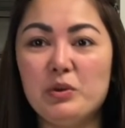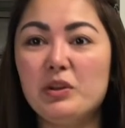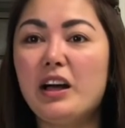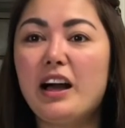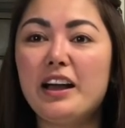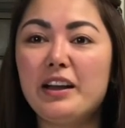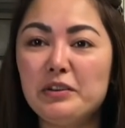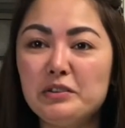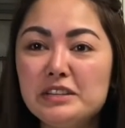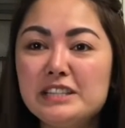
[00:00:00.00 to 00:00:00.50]
Well,
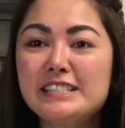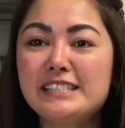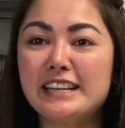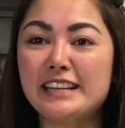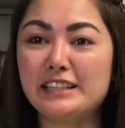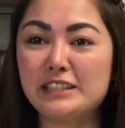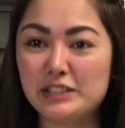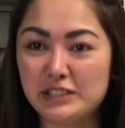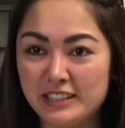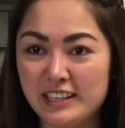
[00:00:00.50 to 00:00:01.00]
I only
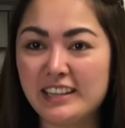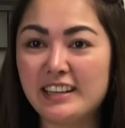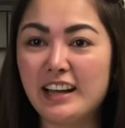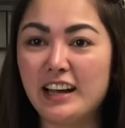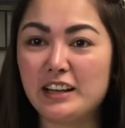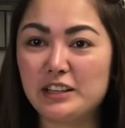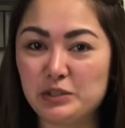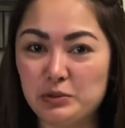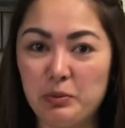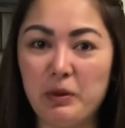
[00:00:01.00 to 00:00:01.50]
said
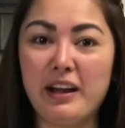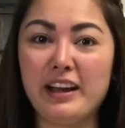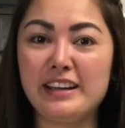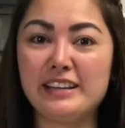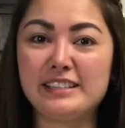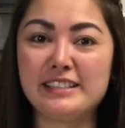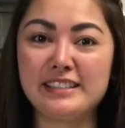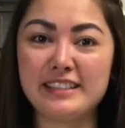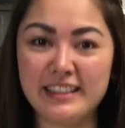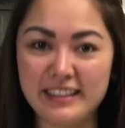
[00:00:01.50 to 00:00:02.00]
ta-da
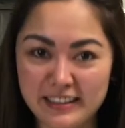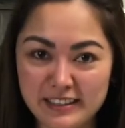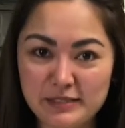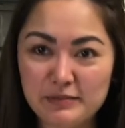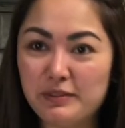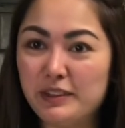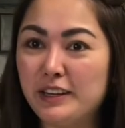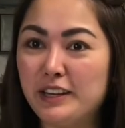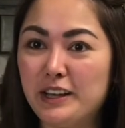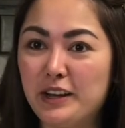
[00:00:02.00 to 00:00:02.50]
twice
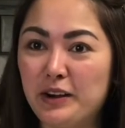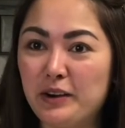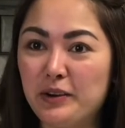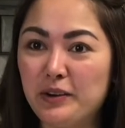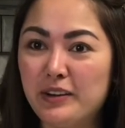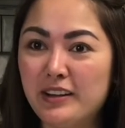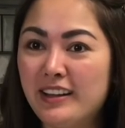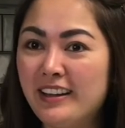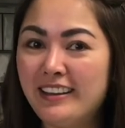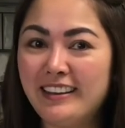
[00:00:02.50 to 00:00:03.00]
this video.
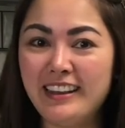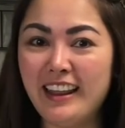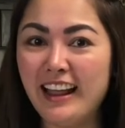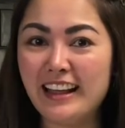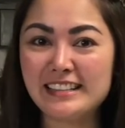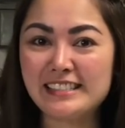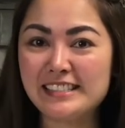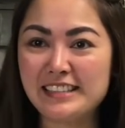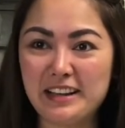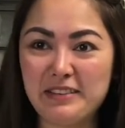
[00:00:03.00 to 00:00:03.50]

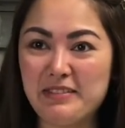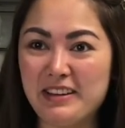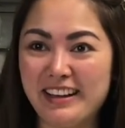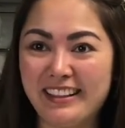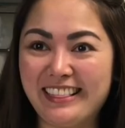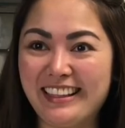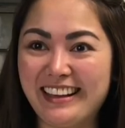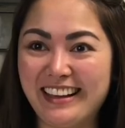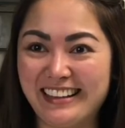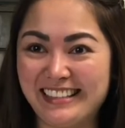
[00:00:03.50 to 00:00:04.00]
Last time
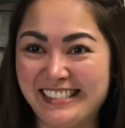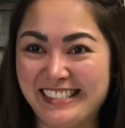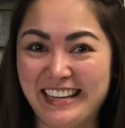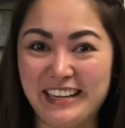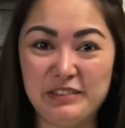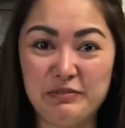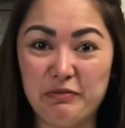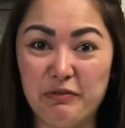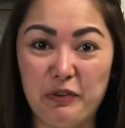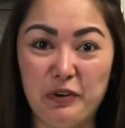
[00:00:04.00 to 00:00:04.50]
I think I
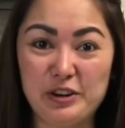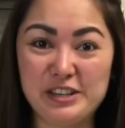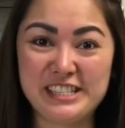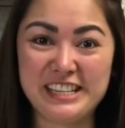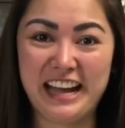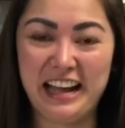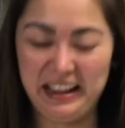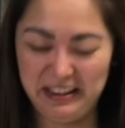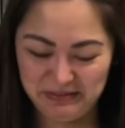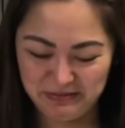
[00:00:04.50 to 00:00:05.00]
said 4
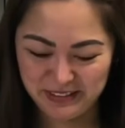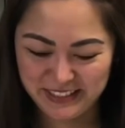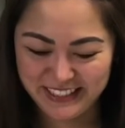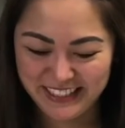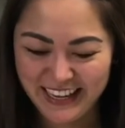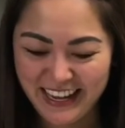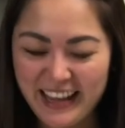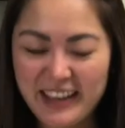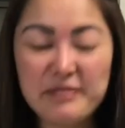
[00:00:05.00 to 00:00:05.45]
times.